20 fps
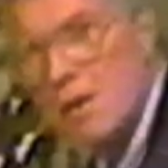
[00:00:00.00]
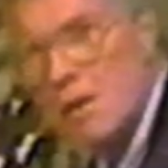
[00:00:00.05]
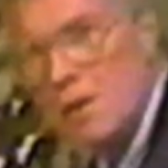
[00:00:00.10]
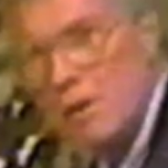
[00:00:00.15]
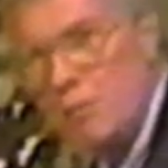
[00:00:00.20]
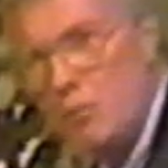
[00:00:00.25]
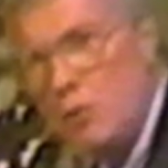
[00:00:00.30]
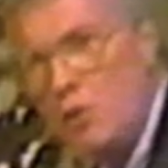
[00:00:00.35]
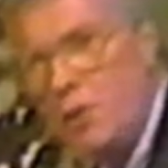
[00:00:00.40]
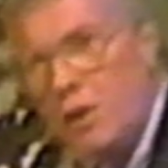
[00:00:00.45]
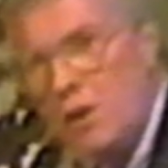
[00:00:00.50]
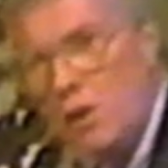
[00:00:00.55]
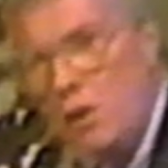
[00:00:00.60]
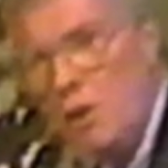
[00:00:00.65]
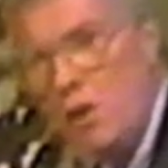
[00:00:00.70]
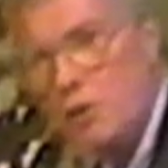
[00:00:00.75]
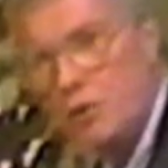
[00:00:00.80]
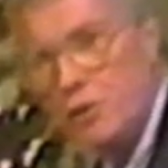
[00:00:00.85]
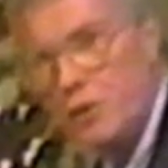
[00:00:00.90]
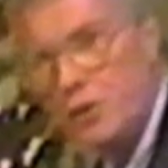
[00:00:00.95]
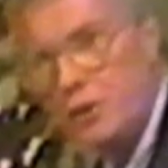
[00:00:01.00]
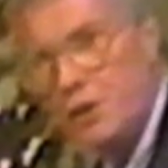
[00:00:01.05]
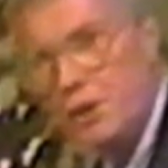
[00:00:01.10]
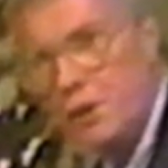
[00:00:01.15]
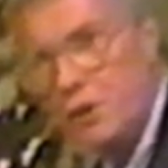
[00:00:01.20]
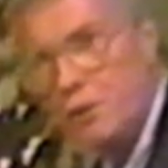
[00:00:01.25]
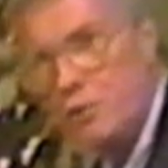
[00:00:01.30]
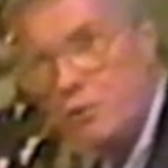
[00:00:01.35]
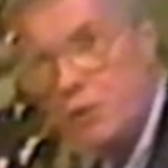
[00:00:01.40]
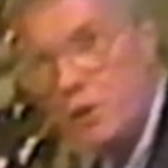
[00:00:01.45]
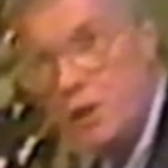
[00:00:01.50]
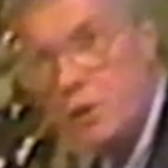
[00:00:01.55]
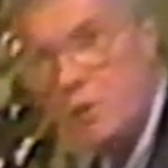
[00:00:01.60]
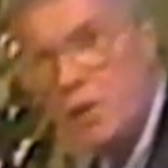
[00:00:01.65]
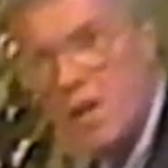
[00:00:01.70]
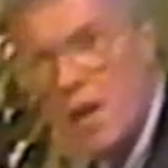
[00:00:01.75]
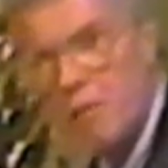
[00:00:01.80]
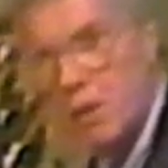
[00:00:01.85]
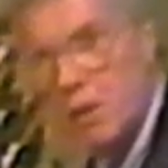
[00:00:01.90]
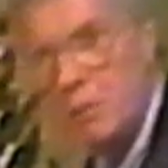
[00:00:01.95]
Moving along to the tier tree, we
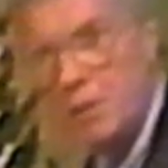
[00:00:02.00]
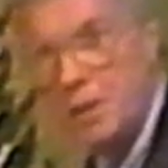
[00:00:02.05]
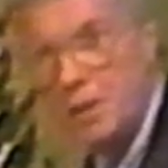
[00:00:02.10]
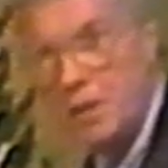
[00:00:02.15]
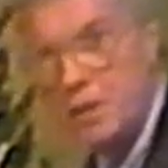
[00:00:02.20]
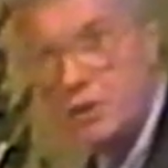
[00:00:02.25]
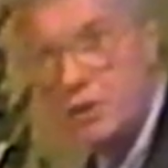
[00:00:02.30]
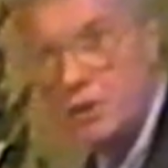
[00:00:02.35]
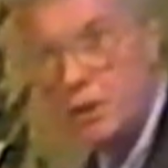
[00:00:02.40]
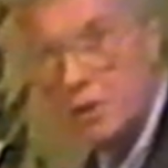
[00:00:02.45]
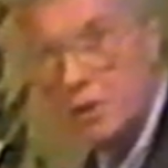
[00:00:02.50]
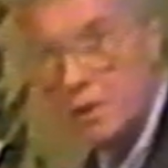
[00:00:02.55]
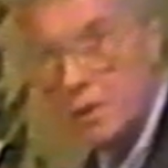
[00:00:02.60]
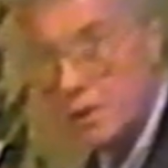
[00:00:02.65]
have it a bit easier,